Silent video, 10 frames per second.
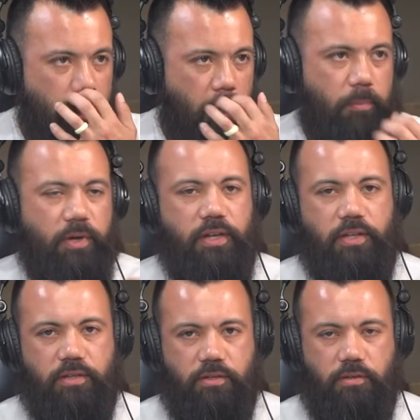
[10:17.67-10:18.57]
Yeah, but it
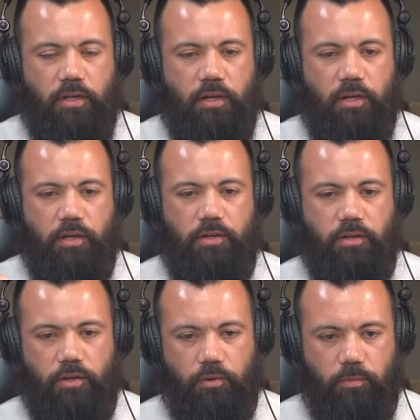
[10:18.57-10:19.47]
doesn't.
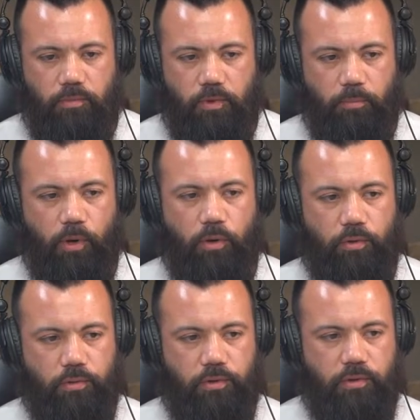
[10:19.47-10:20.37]
The
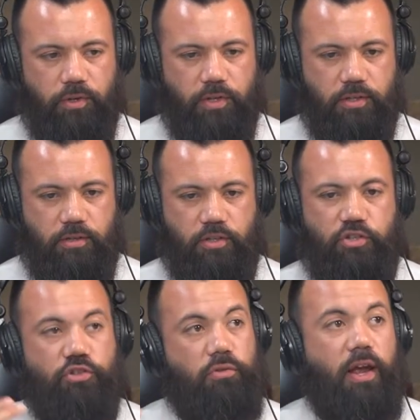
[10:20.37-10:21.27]
burn doesn't
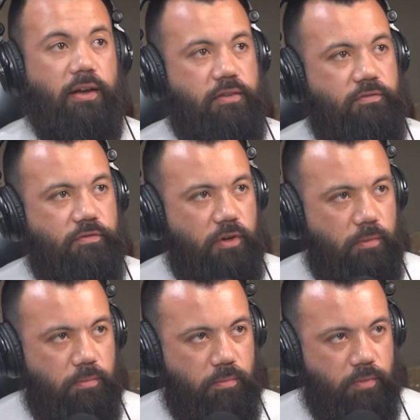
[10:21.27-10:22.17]
distract
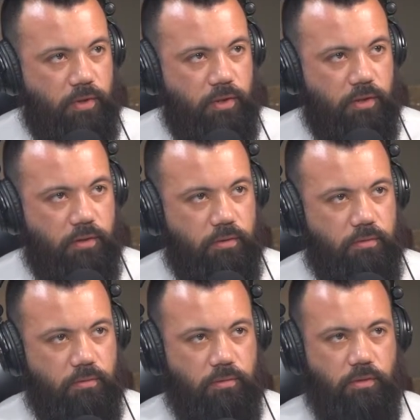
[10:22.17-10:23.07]
from
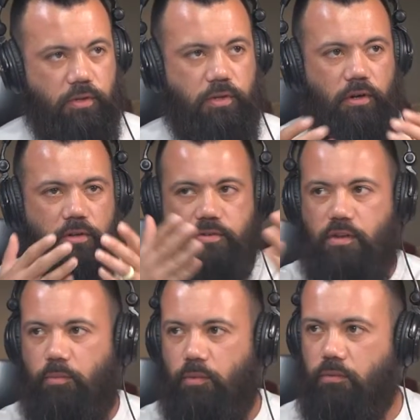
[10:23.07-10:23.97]
the
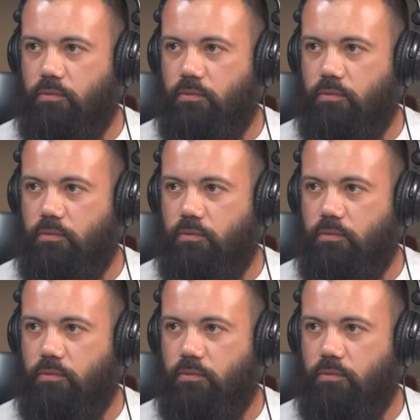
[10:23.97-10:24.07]
ensemble.